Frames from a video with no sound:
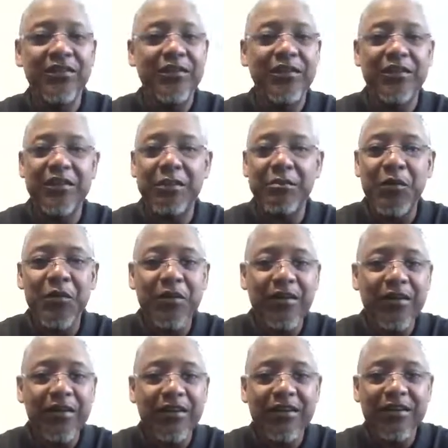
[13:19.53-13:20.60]
or anything
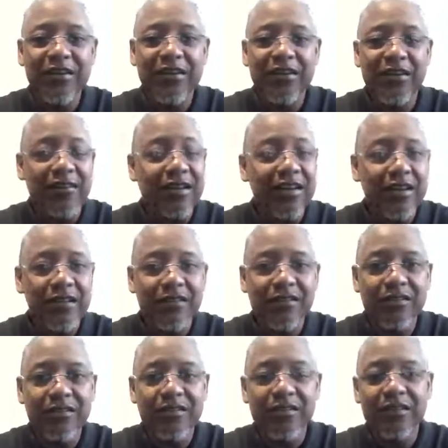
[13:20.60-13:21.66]
more or
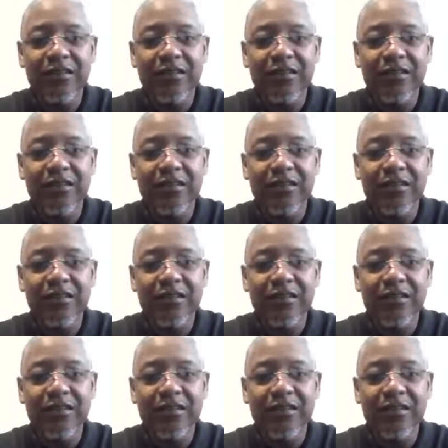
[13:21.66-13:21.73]
less.